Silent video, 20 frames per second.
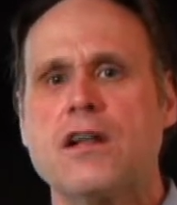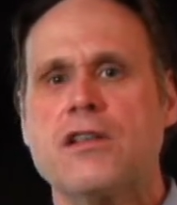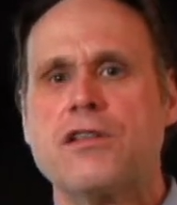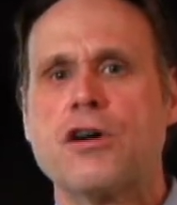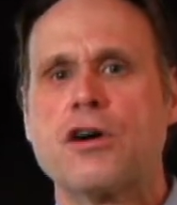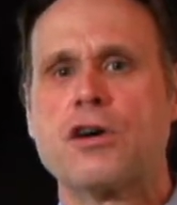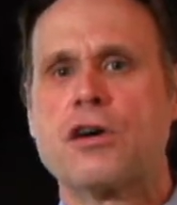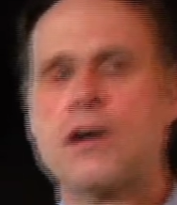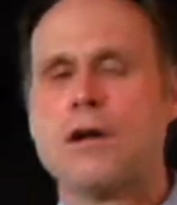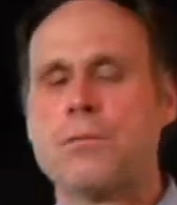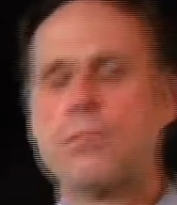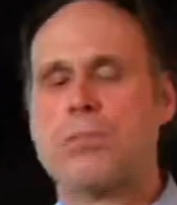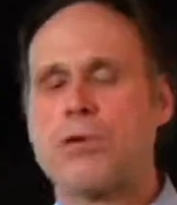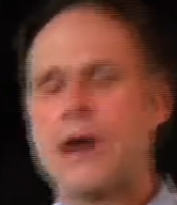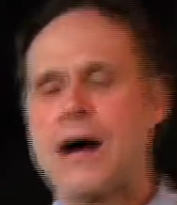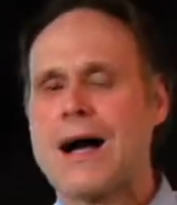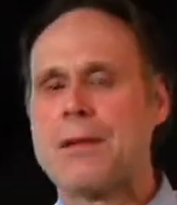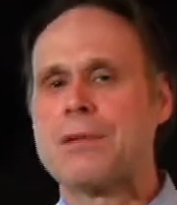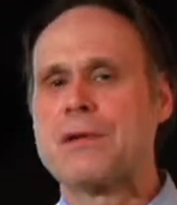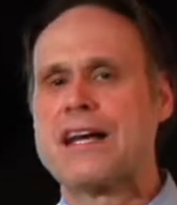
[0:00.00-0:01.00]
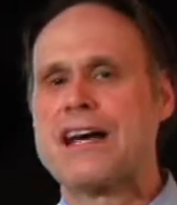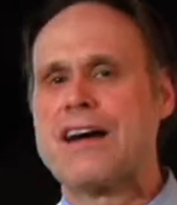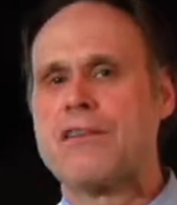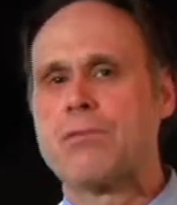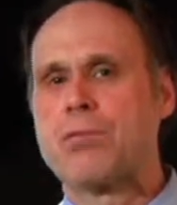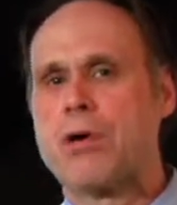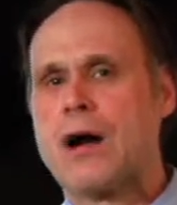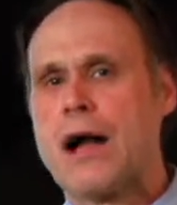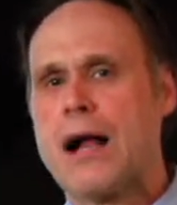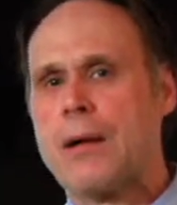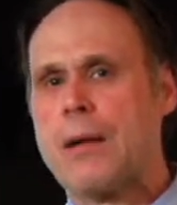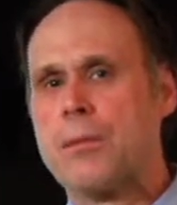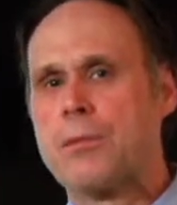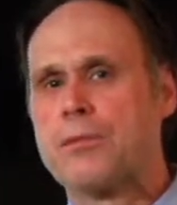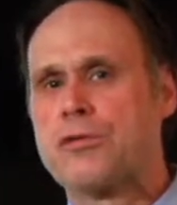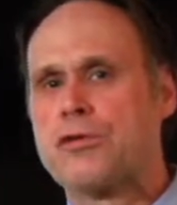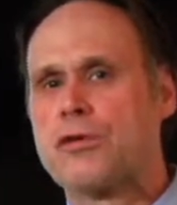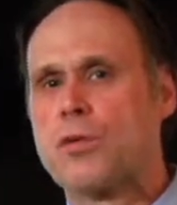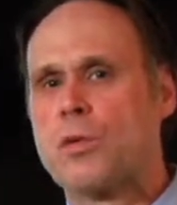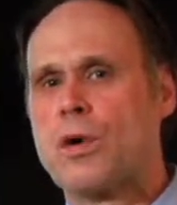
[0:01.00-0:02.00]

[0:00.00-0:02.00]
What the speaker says: they're going to probably have problems